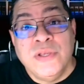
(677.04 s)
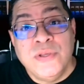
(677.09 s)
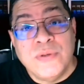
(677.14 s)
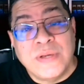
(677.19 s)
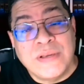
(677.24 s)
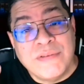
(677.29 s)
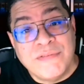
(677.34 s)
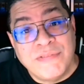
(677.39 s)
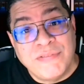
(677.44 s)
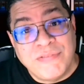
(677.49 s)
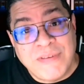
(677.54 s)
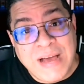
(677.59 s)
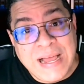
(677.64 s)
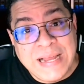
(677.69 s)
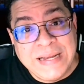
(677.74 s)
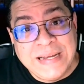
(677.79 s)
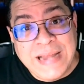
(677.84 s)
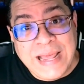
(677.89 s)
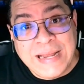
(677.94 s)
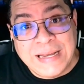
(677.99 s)
can
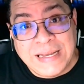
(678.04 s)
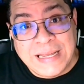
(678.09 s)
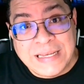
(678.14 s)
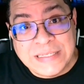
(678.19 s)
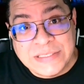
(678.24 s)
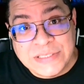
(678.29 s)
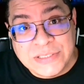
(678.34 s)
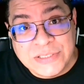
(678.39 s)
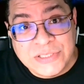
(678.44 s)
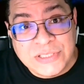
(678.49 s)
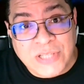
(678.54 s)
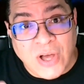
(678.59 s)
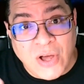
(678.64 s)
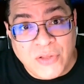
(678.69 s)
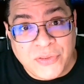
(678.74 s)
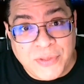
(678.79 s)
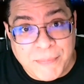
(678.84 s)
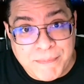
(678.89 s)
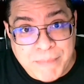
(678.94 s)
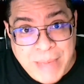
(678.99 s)
find that license
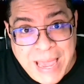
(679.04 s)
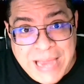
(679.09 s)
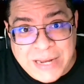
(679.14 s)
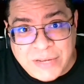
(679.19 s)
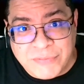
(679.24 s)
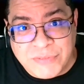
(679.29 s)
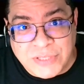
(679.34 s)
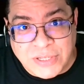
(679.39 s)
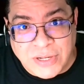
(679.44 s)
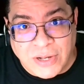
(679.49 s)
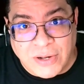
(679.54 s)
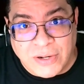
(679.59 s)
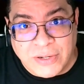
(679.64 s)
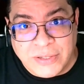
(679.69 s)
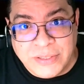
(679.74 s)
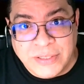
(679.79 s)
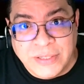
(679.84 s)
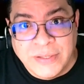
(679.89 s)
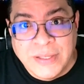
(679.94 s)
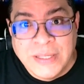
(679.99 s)
on the back of the
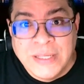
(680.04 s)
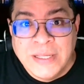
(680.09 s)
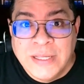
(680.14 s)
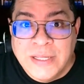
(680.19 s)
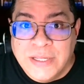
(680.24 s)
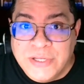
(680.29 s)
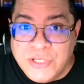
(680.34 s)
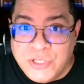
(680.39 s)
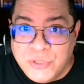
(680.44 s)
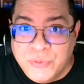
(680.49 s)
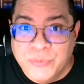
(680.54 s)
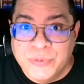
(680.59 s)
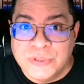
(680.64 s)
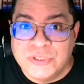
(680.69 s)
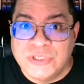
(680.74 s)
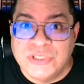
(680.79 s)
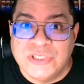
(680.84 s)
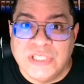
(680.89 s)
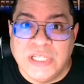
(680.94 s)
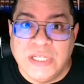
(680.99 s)
card. You will
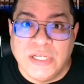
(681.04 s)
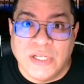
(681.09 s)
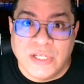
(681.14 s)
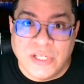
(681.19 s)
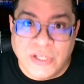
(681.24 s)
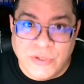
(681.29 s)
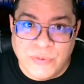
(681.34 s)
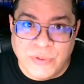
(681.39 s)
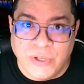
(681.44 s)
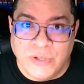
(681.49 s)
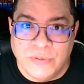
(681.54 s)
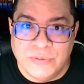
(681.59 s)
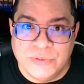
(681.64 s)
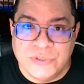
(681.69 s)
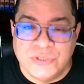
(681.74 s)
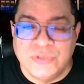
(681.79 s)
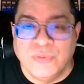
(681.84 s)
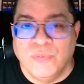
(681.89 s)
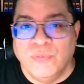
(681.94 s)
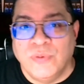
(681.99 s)
see
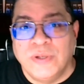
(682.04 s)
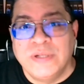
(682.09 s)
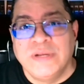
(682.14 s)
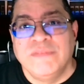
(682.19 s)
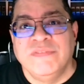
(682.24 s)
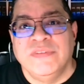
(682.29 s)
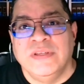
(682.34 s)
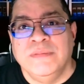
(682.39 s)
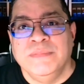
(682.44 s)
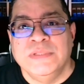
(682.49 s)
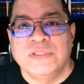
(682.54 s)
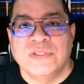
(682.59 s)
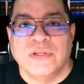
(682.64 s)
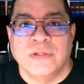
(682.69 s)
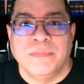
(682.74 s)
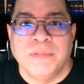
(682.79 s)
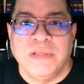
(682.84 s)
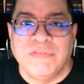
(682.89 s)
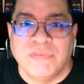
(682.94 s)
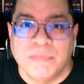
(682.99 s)
logos. One of them is going
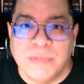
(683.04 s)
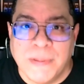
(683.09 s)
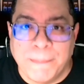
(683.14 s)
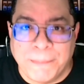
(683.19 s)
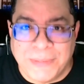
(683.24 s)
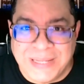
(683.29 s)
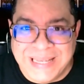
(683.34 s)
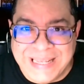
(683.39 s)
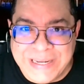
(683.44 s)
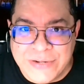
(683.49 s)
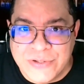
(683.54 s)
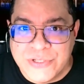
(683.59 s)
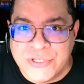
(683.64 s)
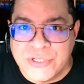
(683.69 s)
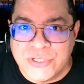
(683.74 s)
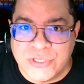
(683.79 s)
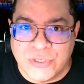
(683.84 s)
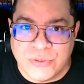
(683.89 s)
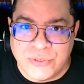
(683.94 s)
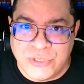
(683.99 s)
to be from the Players
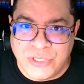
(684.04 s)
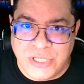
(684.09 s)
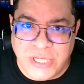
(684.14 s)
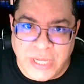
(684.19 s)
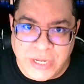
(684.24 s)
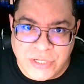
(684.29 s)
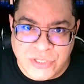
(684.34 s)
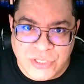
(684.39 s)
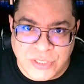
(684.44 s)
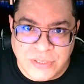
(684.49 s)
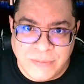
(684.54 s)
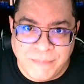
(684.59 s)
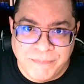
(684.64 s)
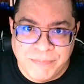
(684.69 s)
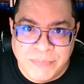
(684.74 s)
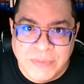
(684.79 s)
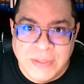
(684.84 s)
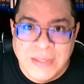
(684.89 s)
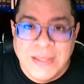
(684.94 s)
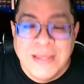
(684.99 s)
Association,
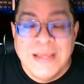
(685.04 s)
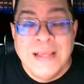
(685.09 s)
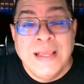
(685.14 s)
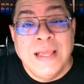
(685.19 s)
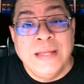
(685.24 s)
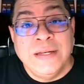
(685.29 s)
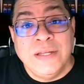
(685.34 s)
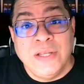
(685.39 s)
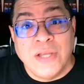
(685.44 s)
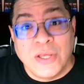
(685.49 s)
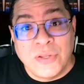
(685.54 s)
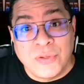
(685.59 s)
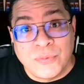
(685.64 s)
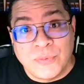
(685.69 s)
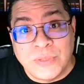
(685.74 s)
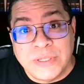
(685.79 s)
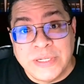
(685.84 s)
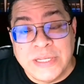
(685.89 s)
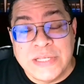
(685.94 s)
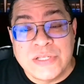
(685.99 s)
and the other
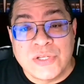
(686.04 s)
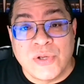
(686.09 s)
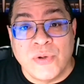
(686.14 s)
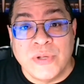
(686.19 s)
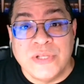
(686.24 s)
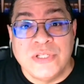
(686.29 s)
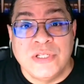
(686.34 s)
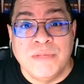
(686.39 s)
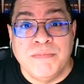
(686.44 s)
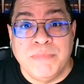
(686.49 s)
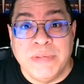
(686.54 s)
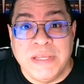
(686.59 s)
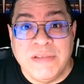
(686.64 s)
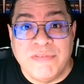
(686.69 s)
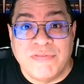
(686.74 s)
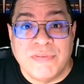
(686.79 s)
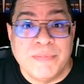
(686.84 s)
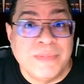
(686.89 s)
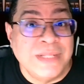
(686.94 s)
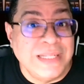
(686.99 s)
one is going to be
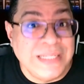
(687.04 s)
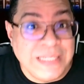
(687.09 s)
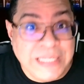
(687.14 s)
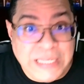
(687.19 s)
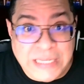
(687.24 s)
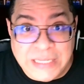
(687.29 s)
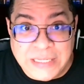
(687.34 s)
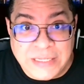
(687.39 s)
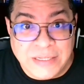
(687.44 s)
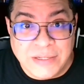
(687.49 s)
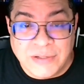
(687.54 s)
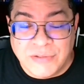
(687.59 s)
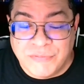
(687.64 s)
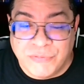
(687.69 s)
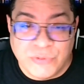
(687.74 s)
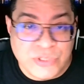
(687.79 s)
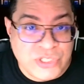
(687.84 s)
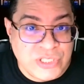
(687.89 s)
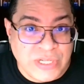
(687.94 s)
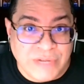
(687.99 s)
from the league, of
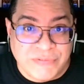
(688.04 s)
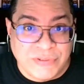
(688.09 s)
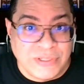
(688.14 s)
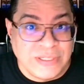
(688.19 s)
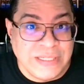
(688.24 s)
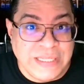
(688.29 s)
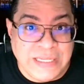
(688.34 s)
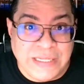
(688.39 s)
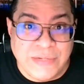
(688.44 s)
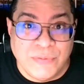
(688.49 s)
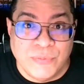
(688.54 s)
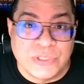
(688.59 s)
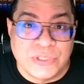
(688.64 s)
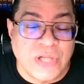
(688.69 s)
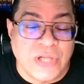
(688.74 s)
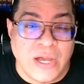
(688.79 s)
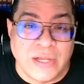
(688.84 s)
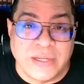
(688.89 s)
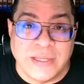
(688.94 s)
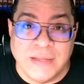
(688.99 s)
whichever league we're
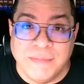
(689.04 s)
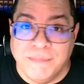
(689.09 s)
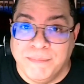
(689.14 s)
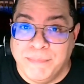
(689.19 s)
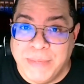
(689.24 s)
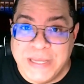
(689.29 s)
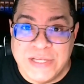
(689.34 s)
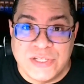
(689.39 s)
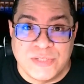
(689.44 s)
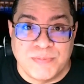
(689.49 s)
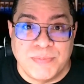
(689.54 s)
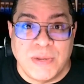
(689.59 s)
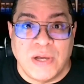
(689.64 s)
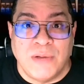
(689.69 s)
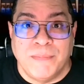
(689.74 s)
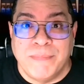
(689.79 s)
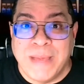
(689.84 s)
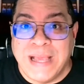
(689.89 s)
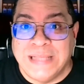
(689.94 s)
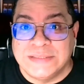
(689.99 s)
talking,
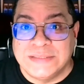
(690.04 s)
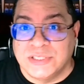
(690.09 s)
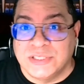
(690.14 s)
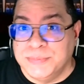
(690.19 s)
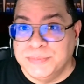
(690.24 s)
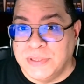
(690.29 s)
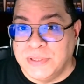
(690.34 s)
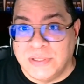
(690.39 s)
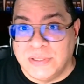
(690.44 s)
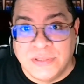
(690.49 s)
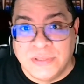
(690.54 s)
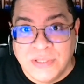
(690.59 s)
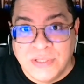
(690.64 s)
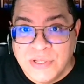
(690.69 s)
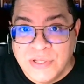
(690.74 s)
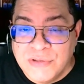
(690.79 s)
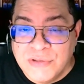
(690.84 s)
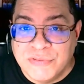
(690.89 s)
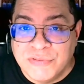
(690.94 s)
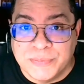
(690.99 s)
baseball, basketball,
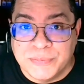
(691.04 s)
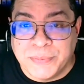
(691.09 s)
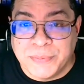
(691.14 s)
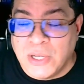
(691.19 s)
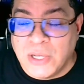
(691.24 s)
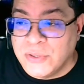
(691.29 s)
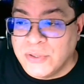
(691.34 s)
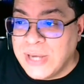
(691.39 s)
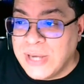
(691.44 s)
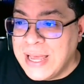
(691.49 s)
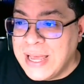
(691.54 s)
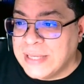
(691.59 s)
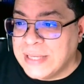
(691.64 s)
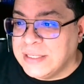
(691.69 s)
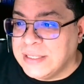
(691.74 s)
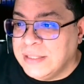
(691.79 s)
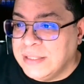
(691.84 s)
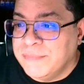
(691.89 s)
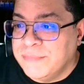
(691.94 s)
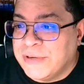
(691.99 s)
football, or
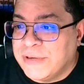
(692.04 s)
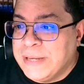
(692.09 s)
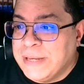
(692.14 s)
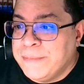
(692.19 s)
hockey, right?